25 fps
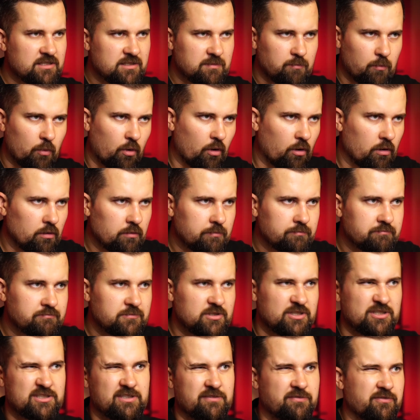small,
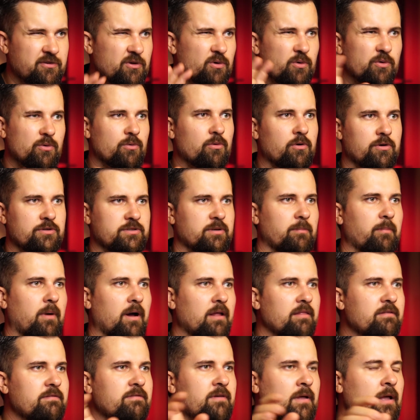just a few euros a
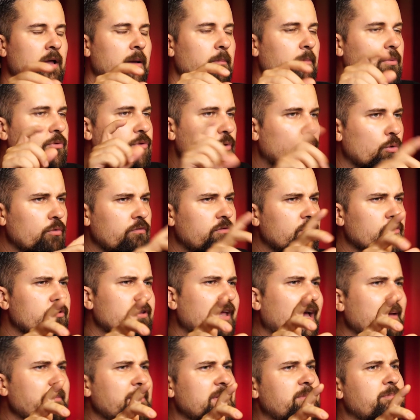month, but over
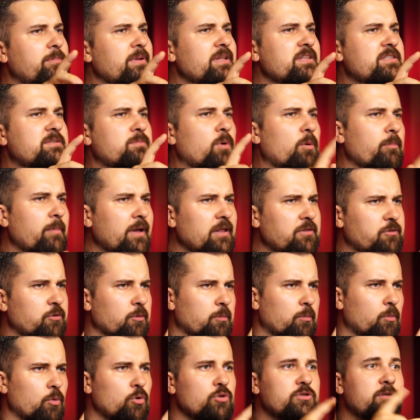time it builds
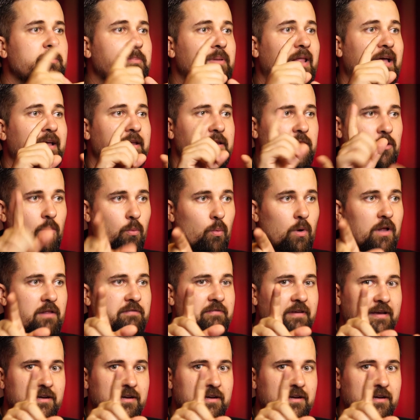momentum, multiplying your wealth